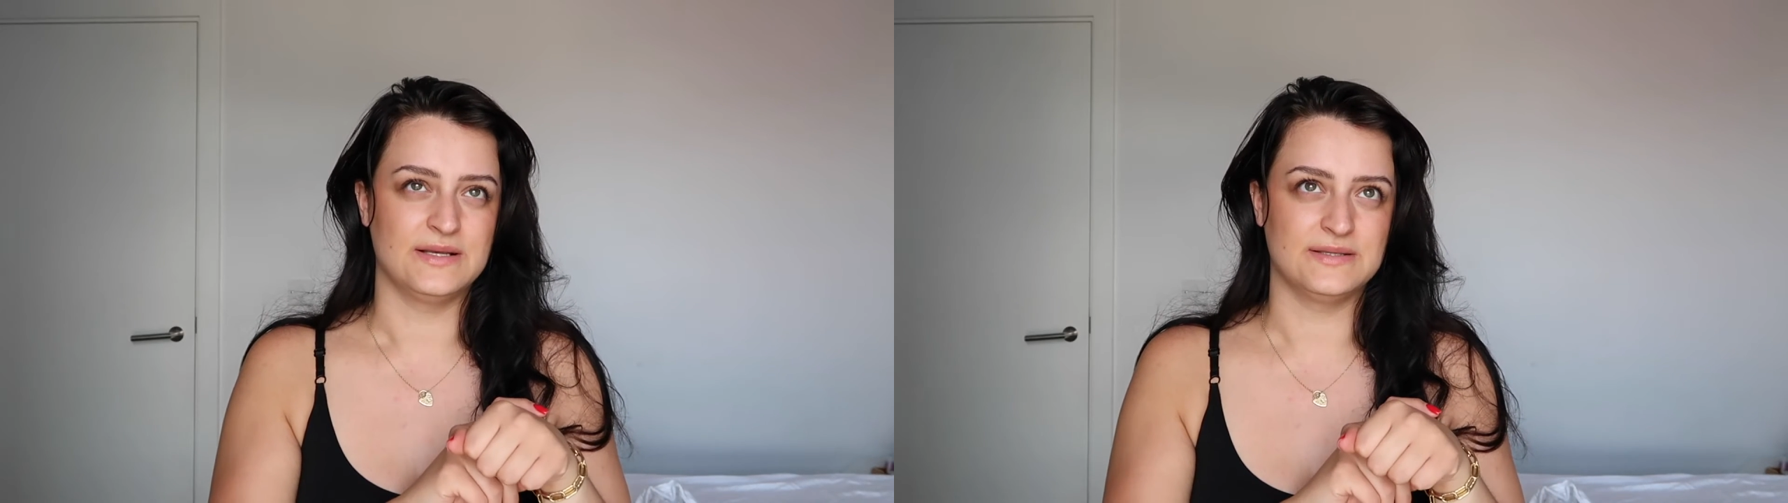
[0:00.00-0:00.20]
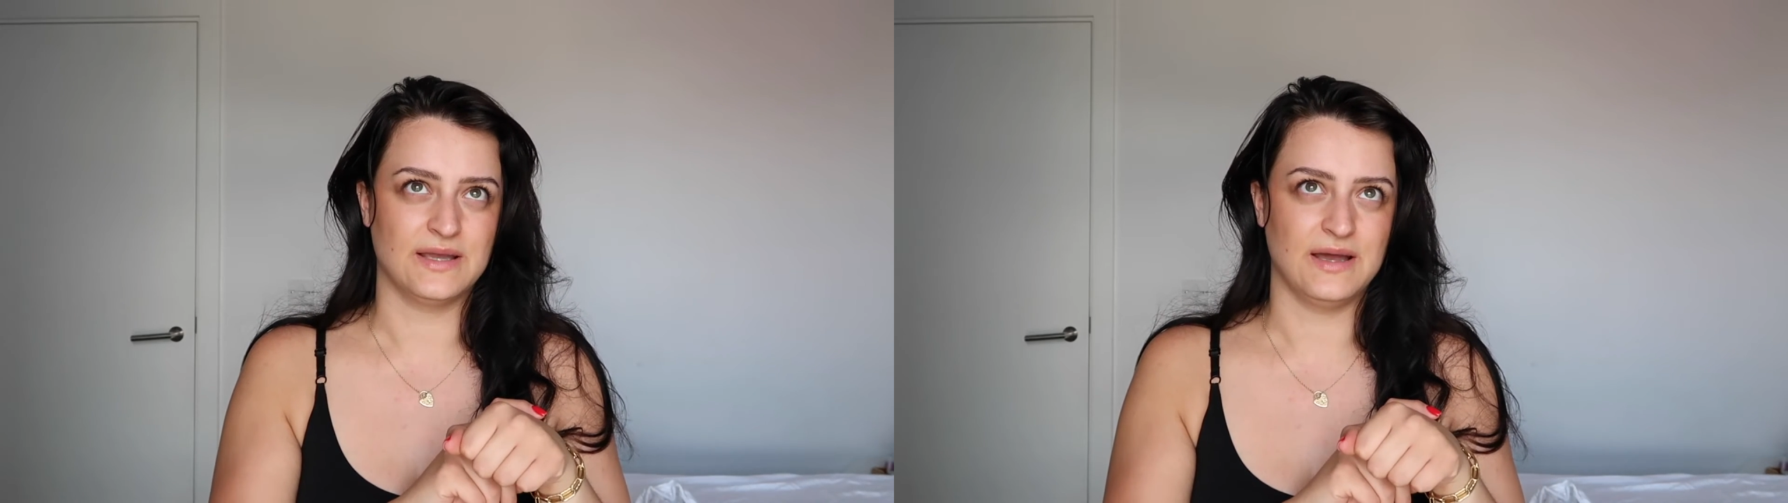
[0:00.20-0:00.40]

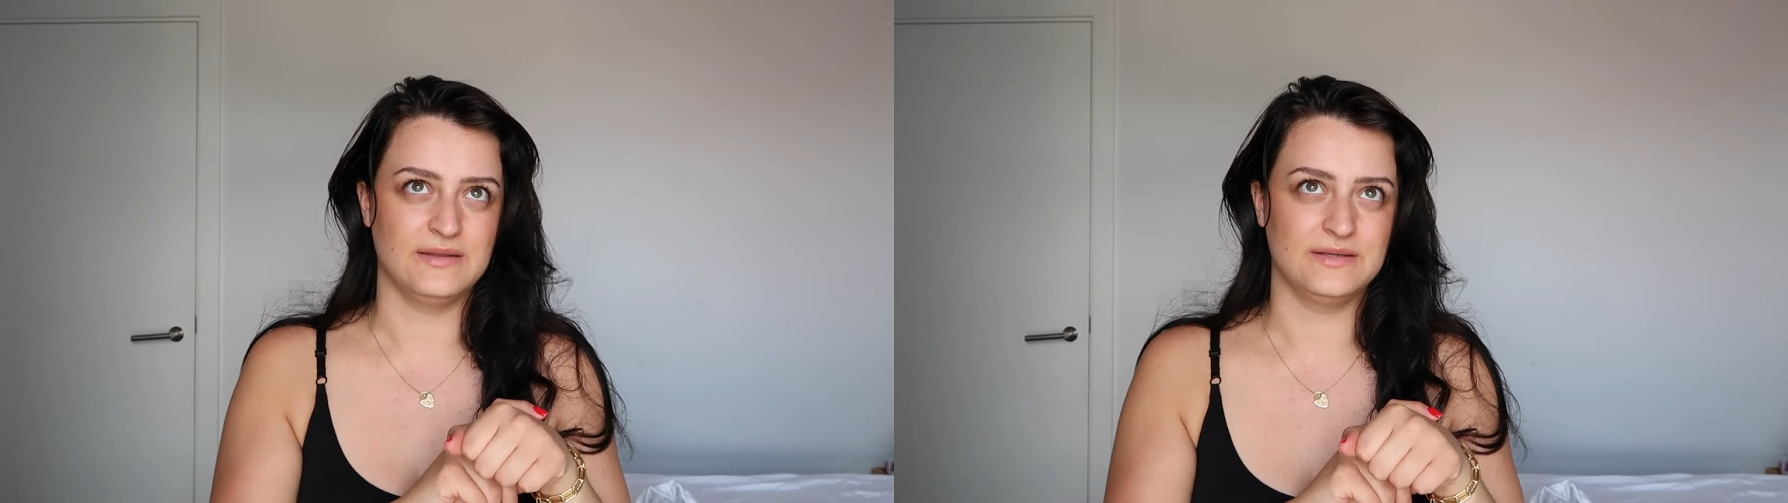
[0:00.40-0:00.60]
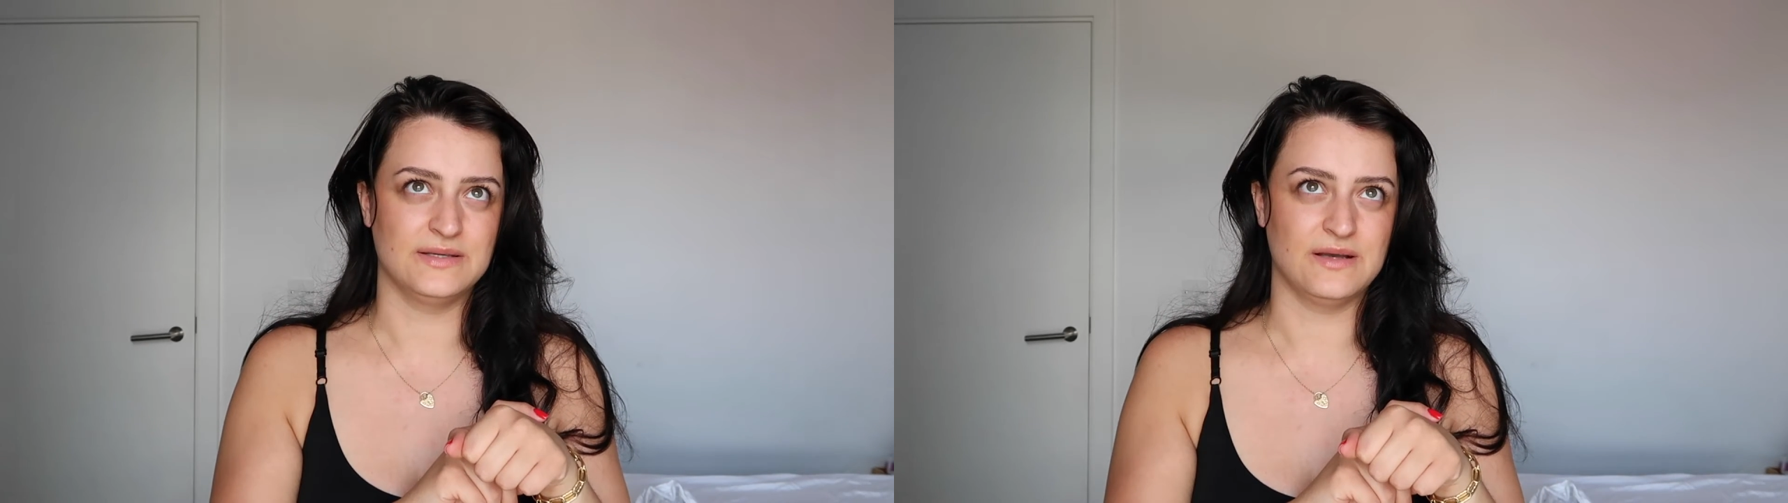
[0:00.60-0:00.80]
Is it
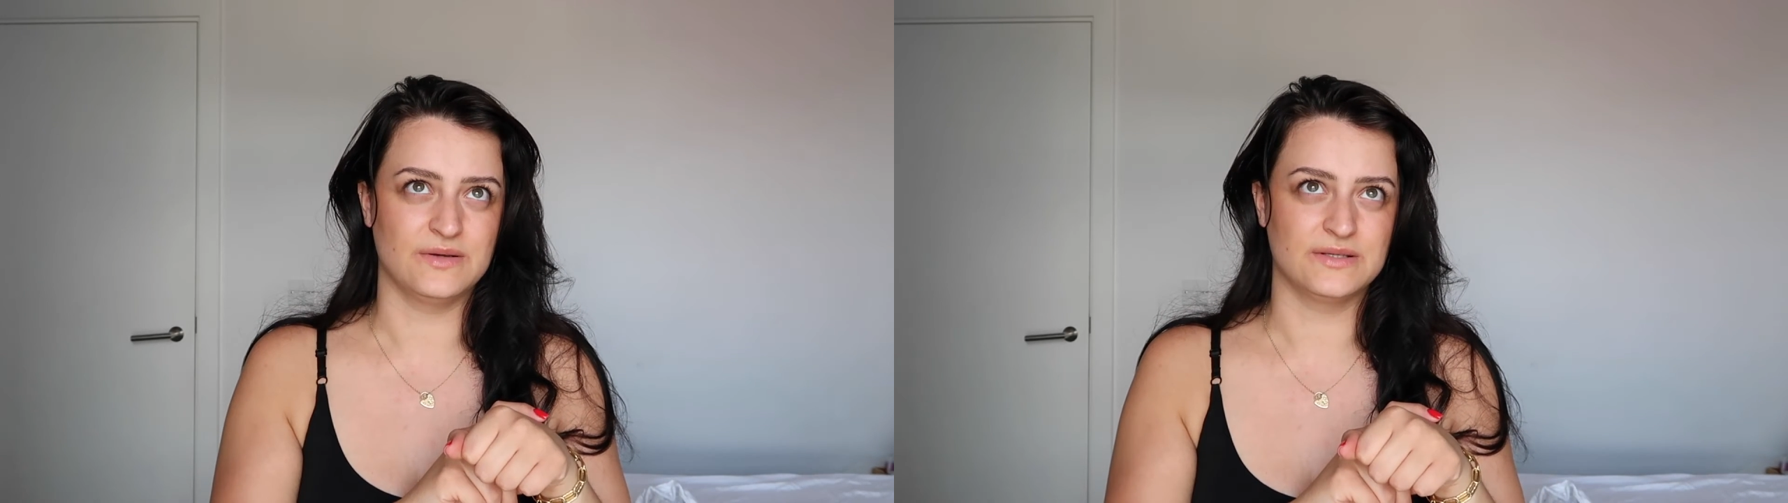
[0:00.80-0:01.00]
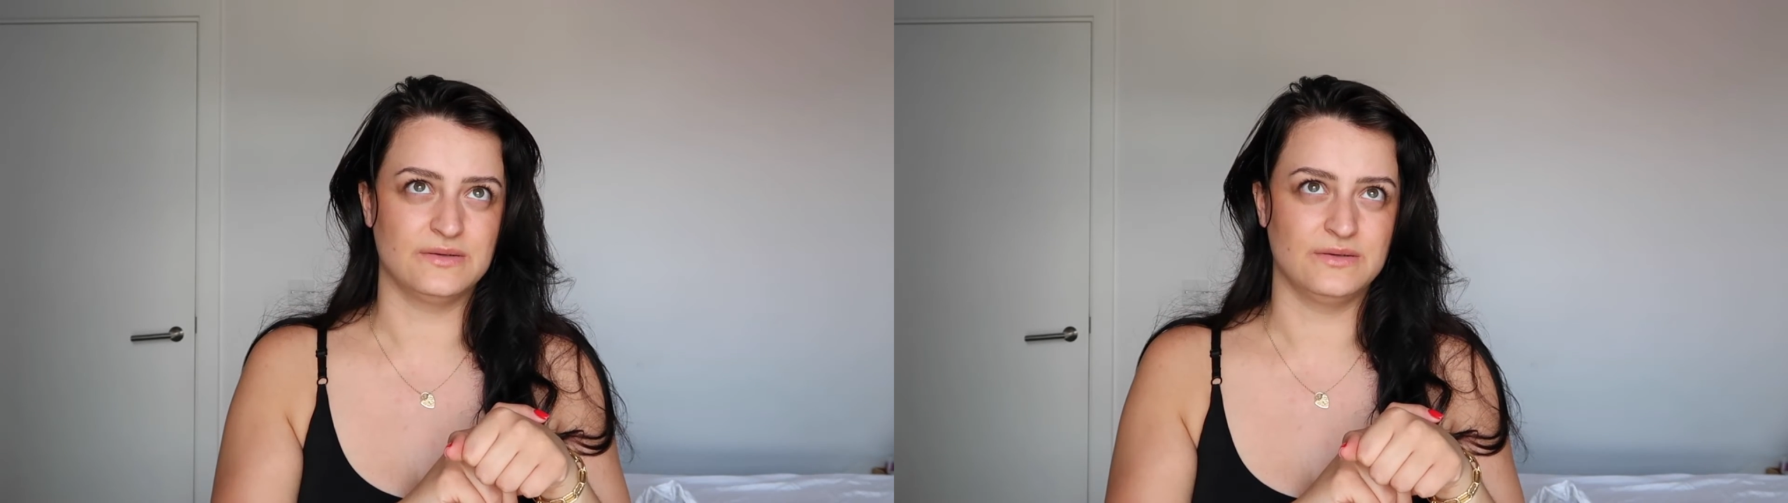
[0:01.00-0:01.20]
catheter? Is that what
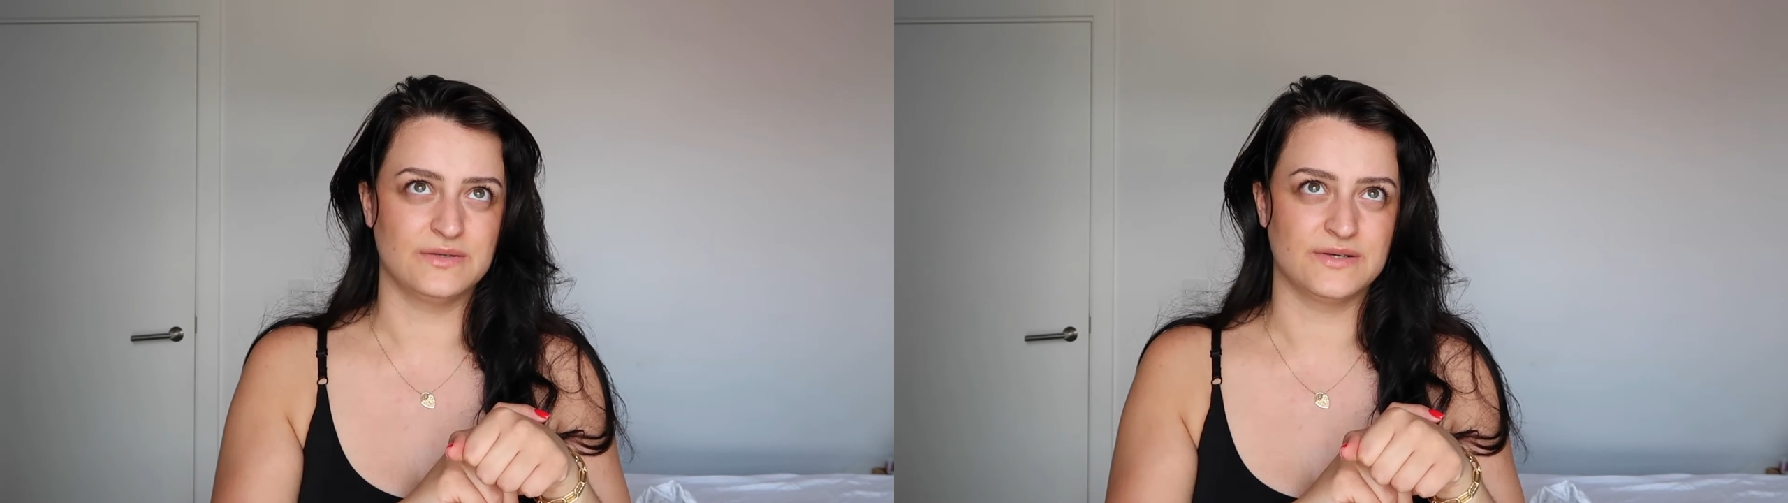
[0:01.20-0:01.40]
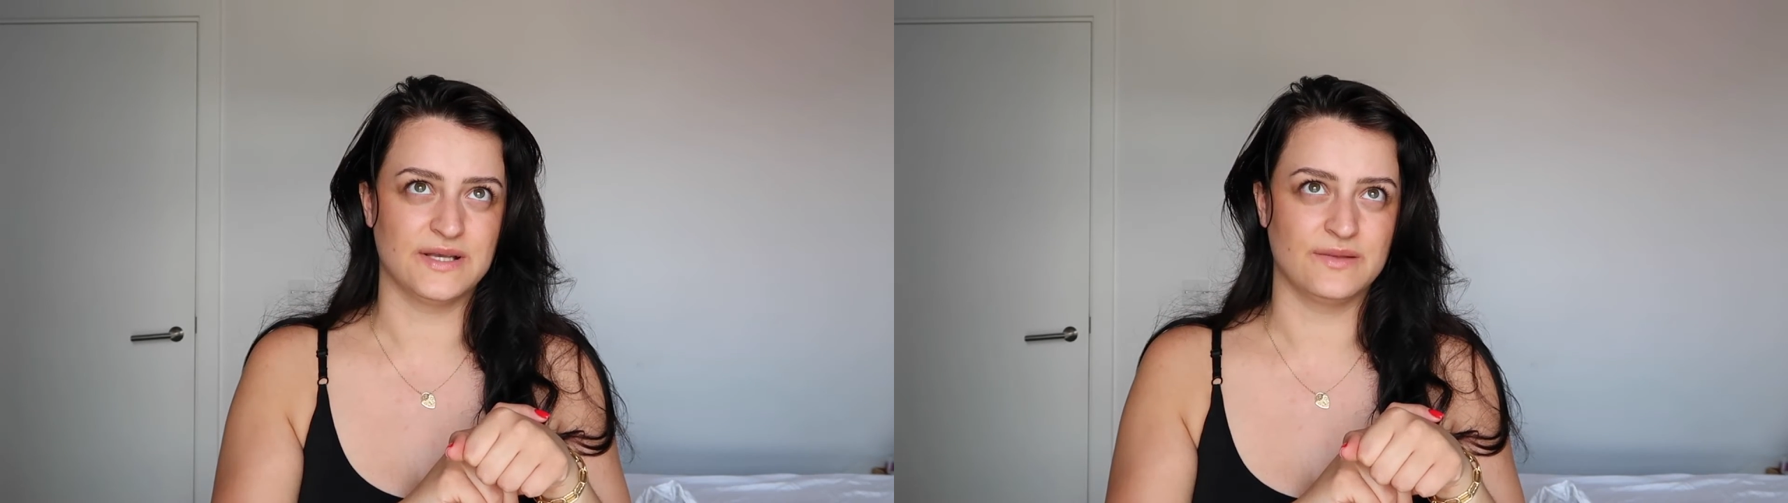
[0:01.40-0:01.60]
it's
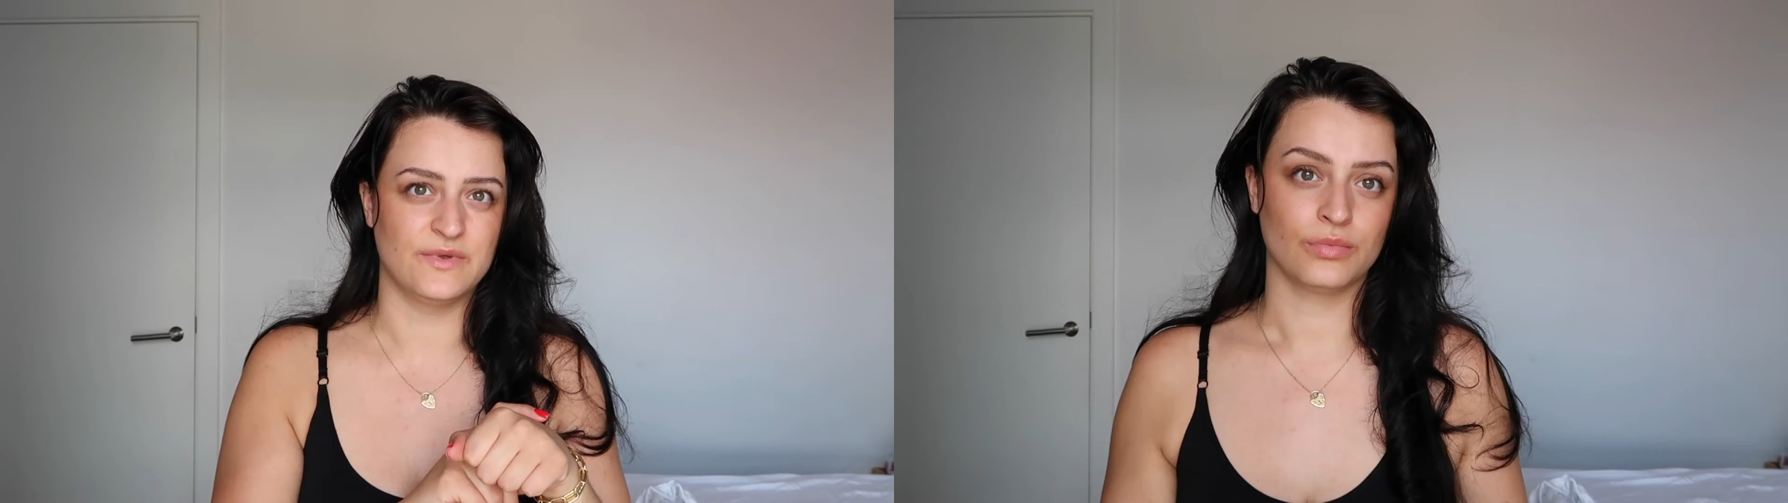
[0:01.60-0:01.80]
called, or is that